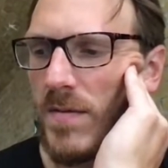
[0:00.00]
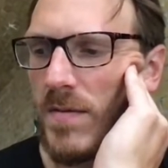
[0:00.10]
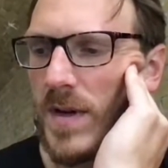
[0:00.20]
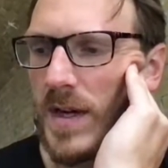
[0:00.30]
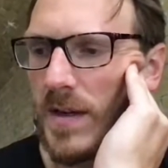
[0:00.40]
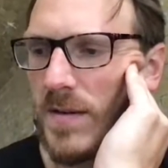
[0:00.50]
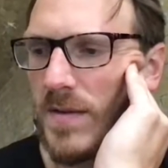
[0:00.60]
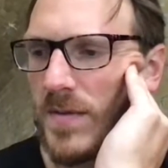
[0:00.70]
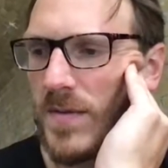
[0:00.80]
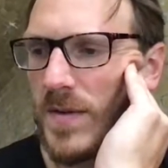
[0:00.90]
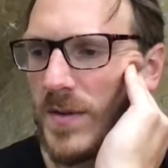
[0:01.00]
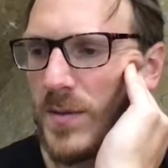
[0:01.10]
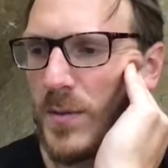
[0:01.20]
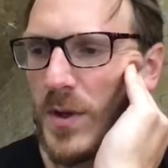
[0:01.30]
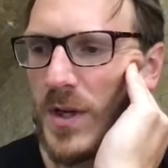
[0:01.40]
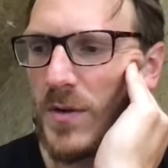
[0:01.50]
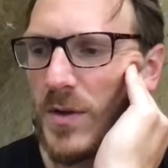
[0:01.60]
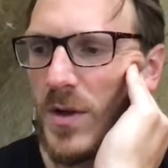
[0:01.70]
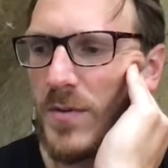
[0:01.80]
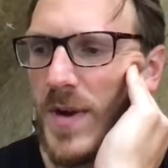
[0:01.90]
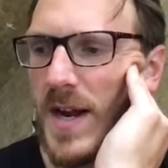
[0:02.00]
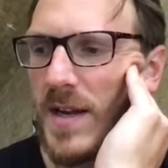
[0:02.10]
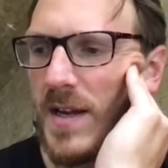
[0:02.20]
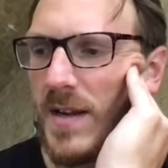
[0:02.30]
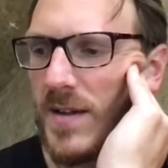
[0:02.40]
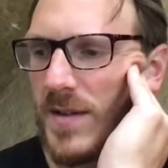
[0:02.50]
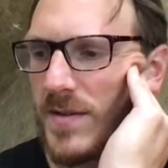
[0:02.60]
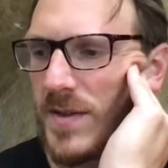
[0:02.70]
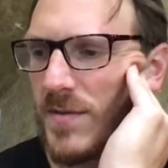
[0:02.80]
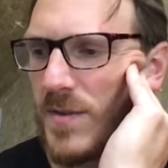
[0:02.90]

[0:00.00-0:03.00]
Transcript: like there's a workout called Randy. Let's see if